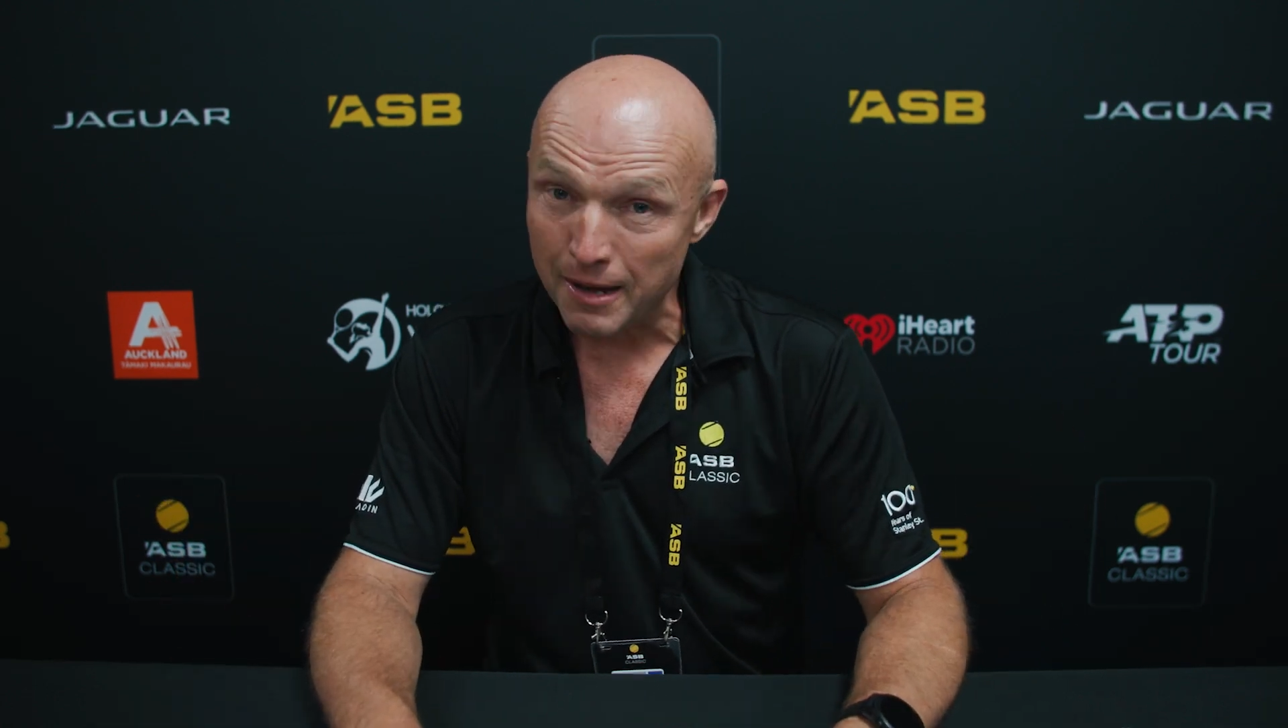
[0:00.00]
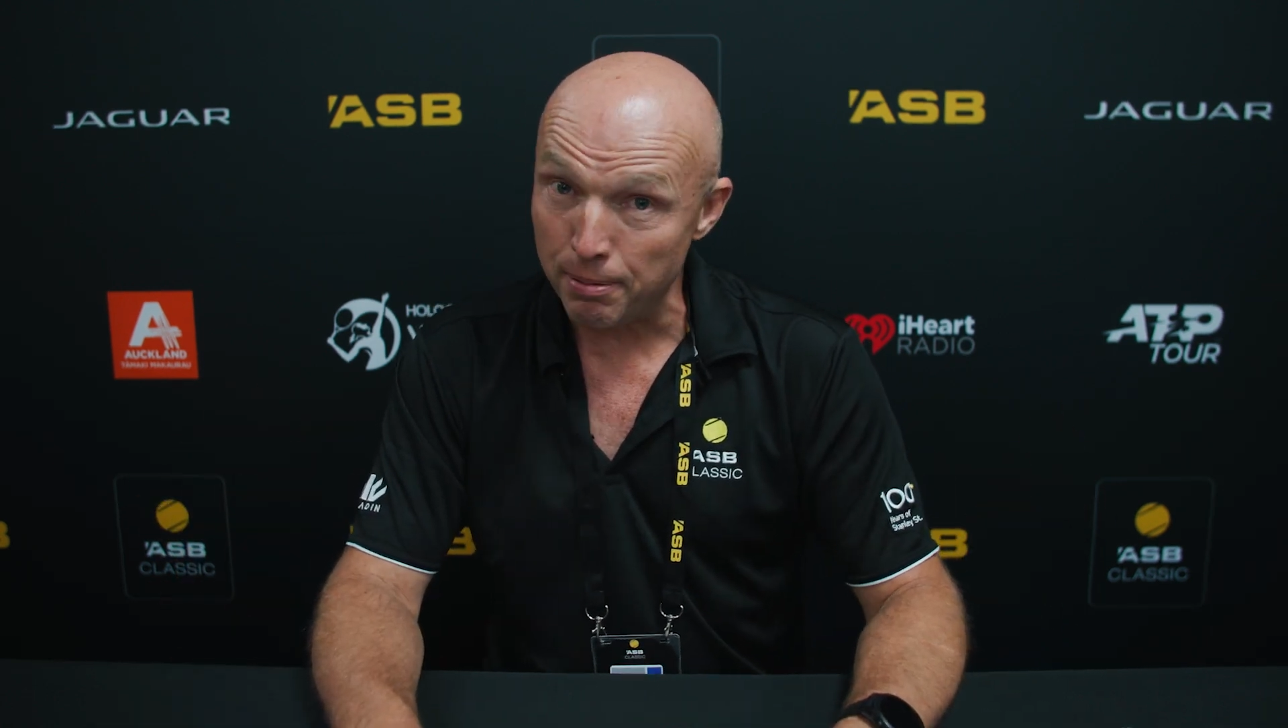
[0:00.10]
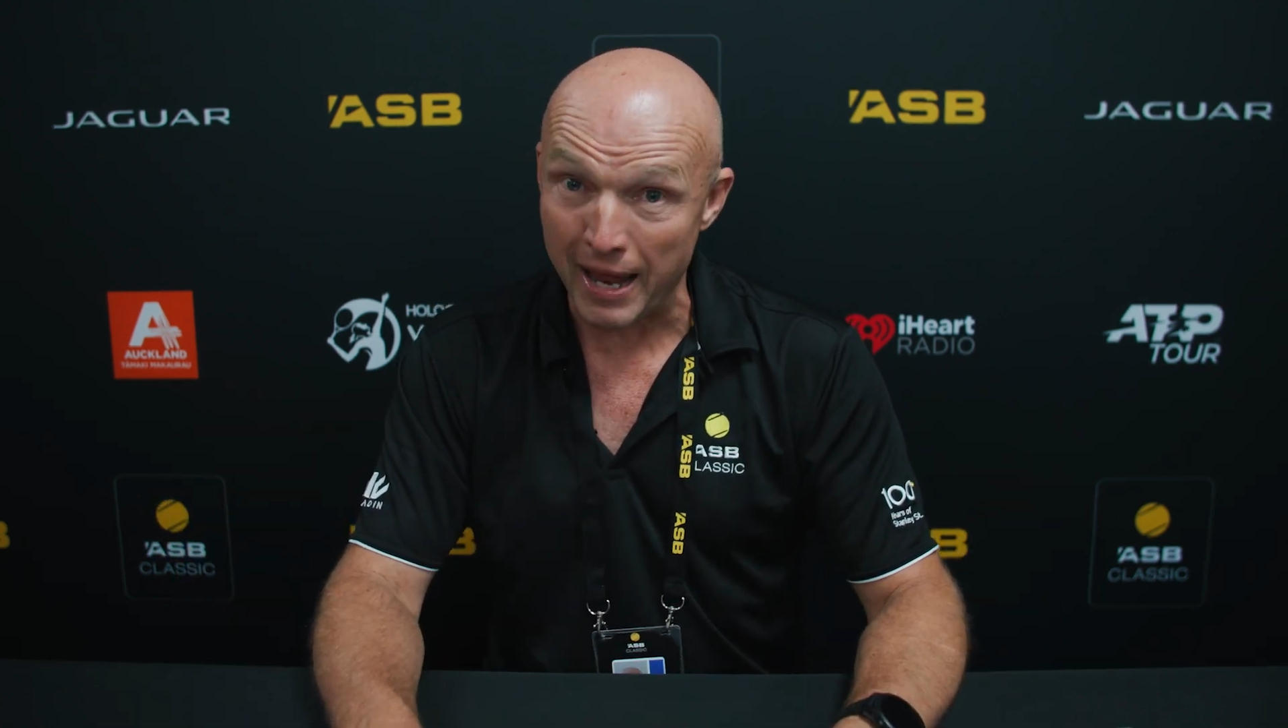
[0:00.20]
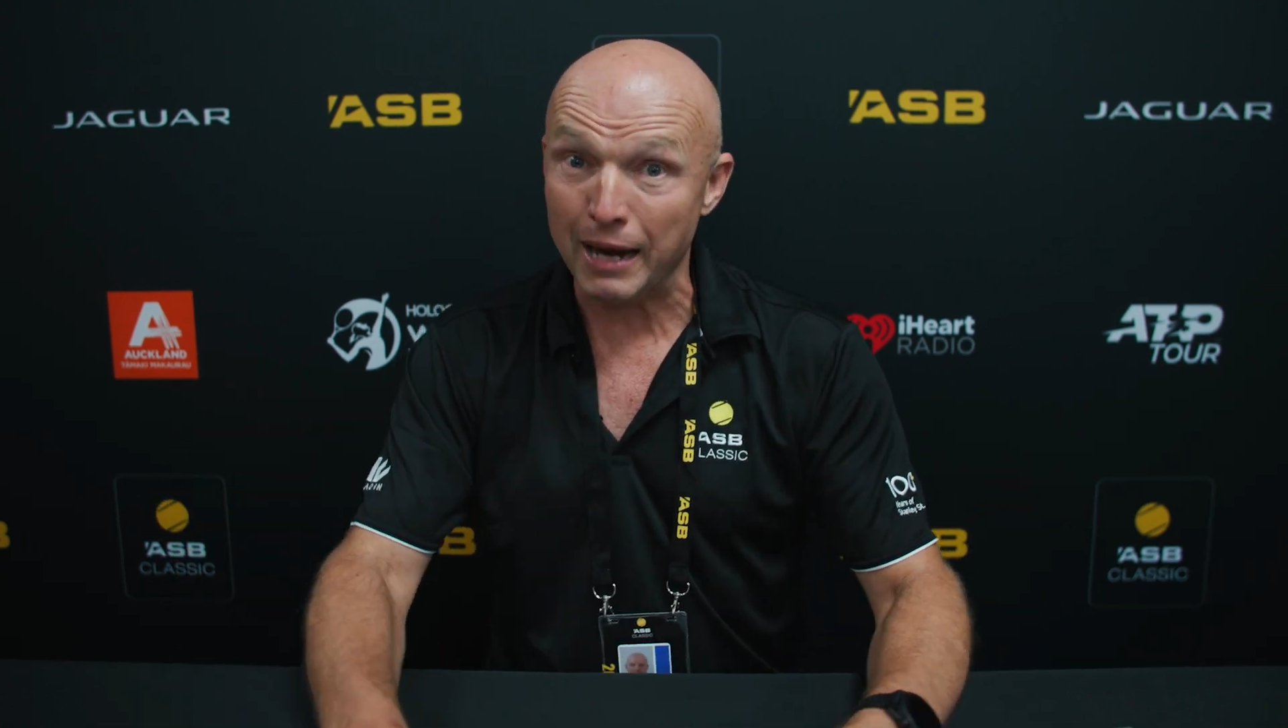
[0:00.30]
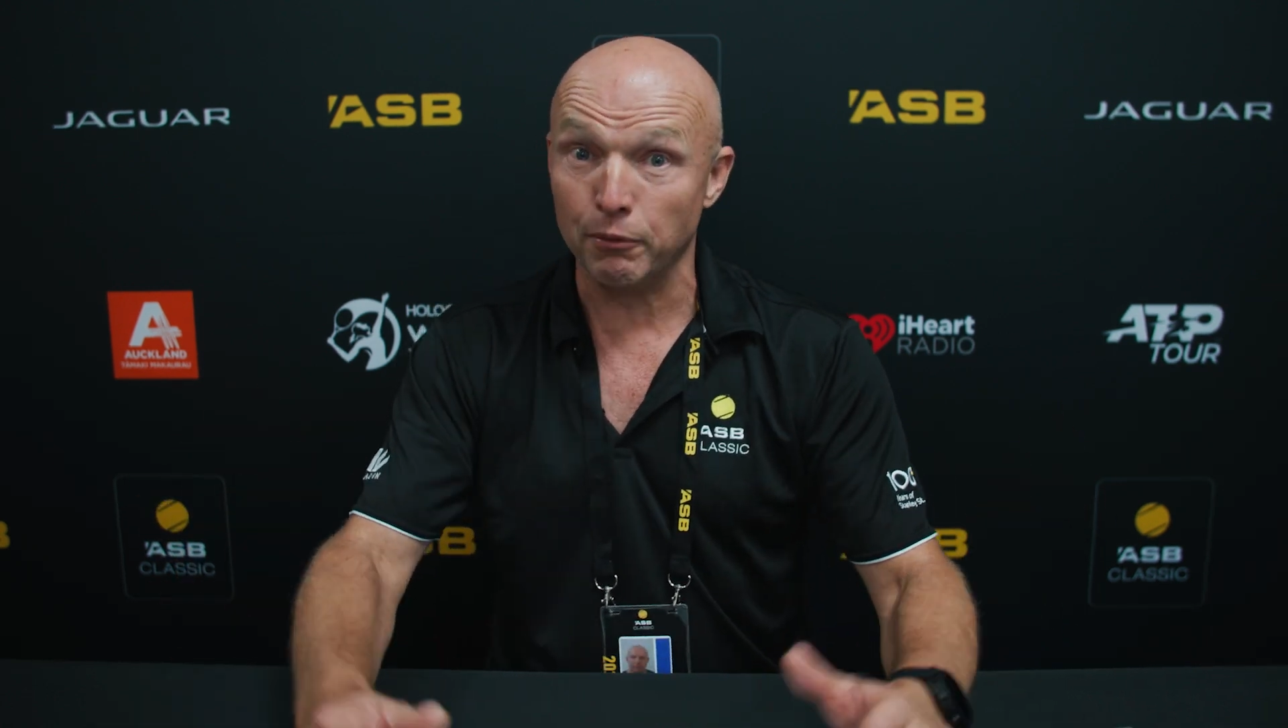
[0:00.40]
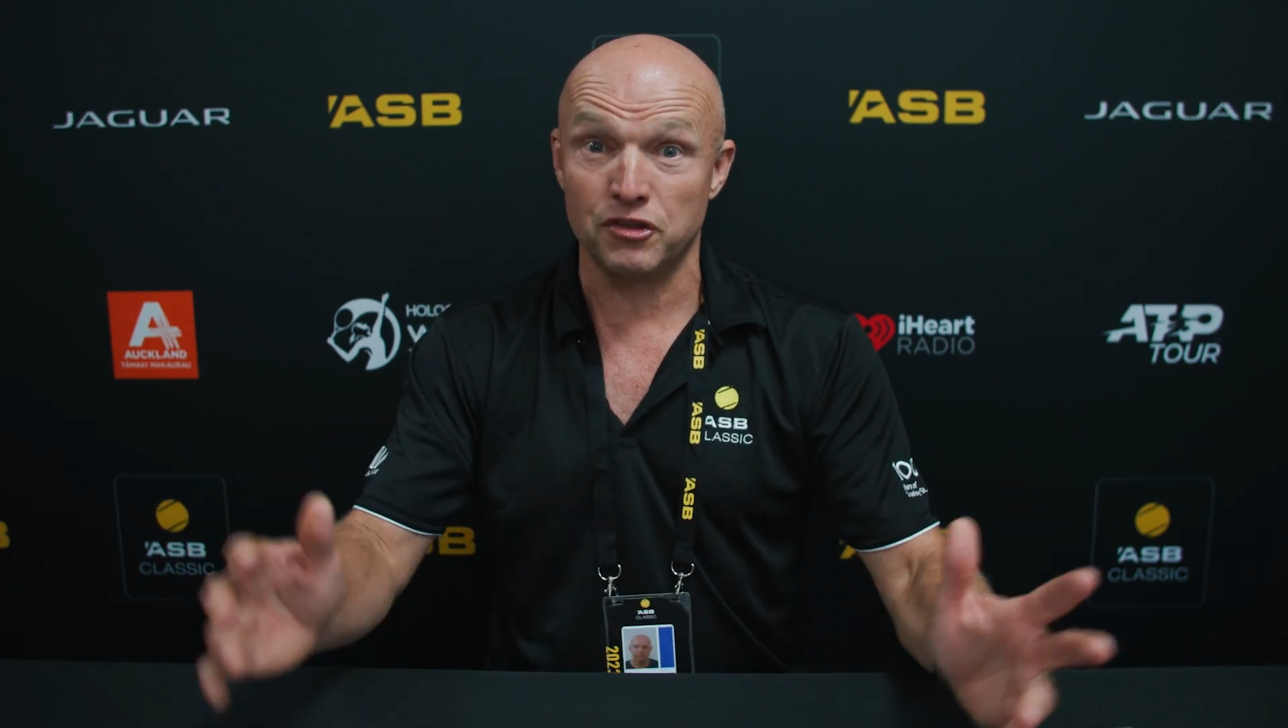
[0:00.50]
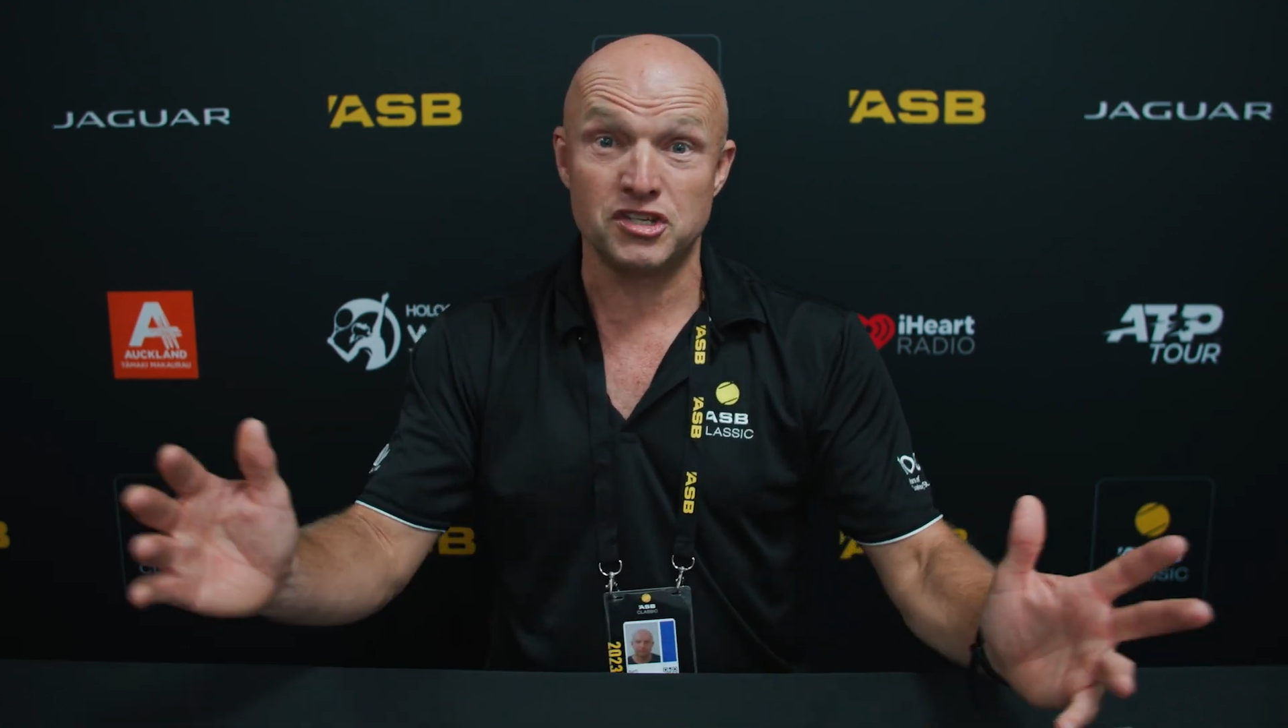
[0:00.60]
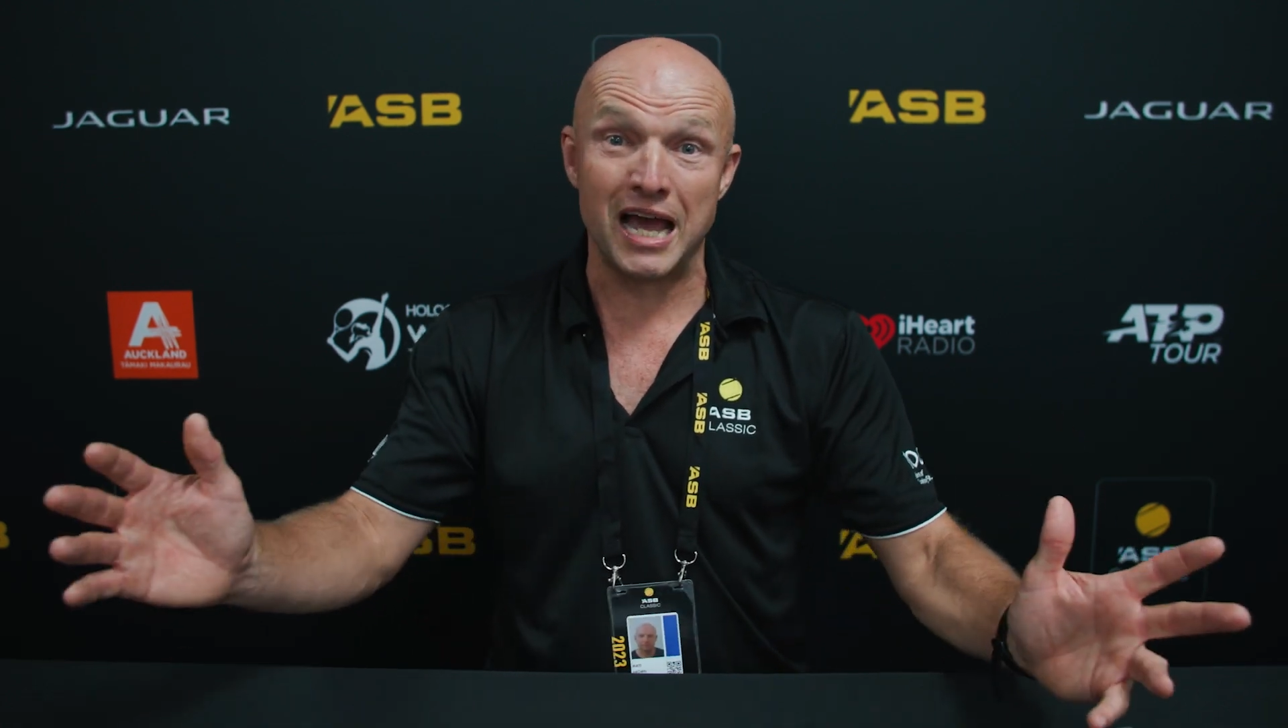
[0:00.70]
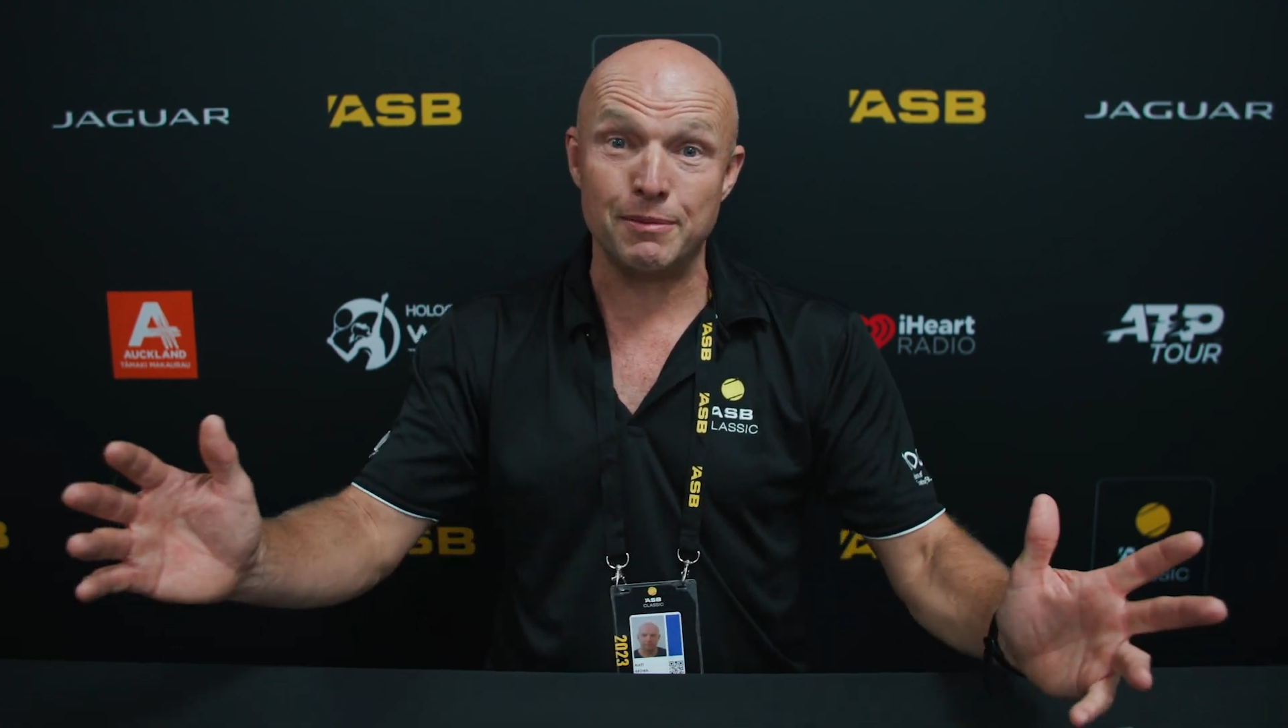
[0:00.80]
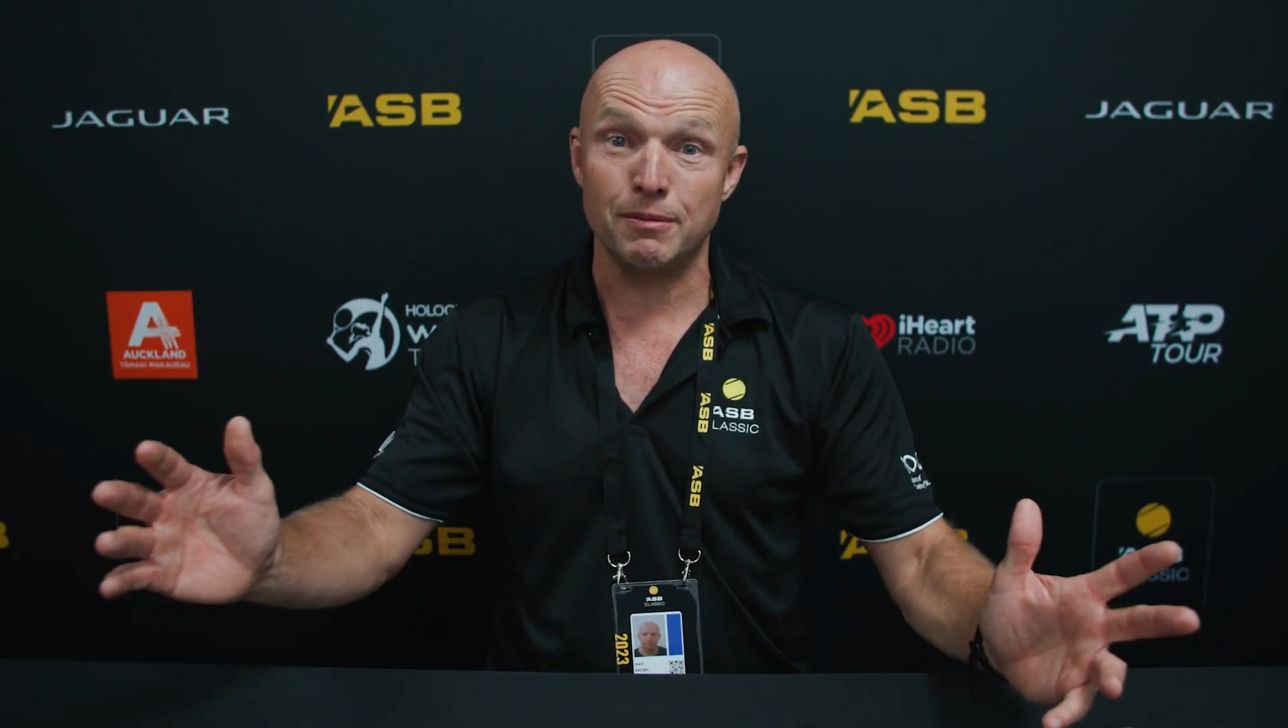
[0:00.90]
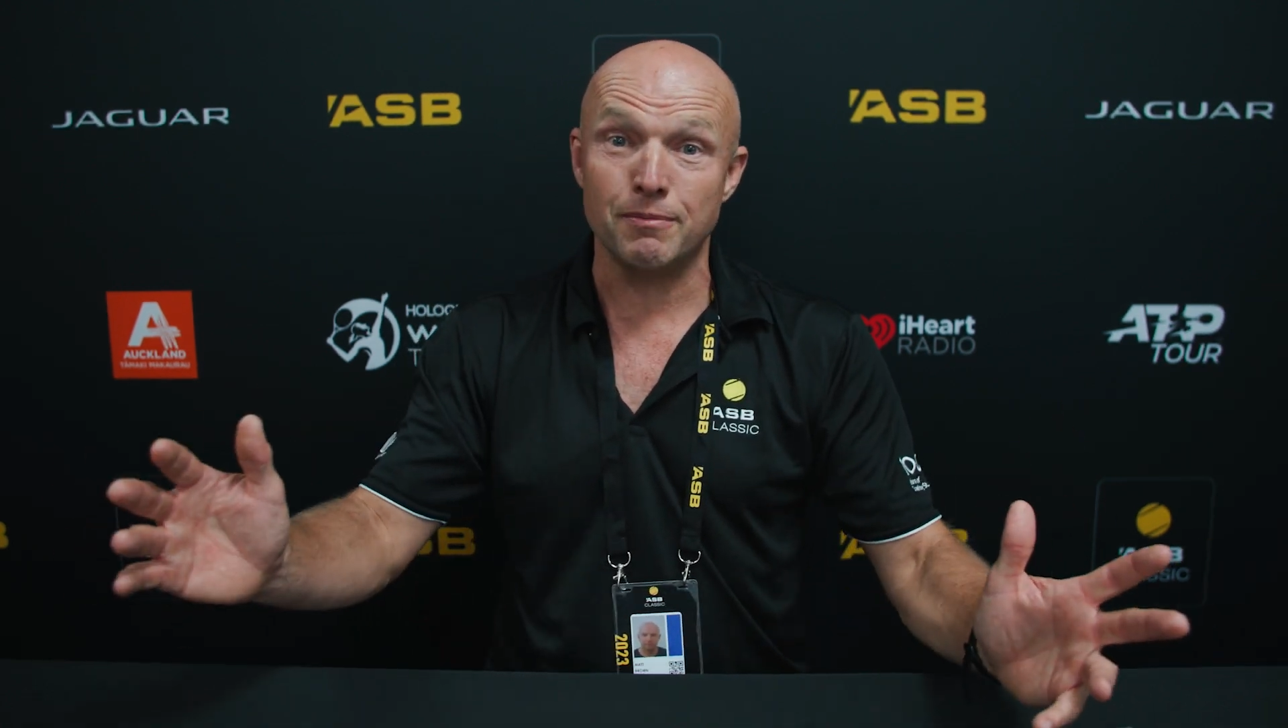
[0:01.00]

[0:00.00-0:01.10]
playing with Jamie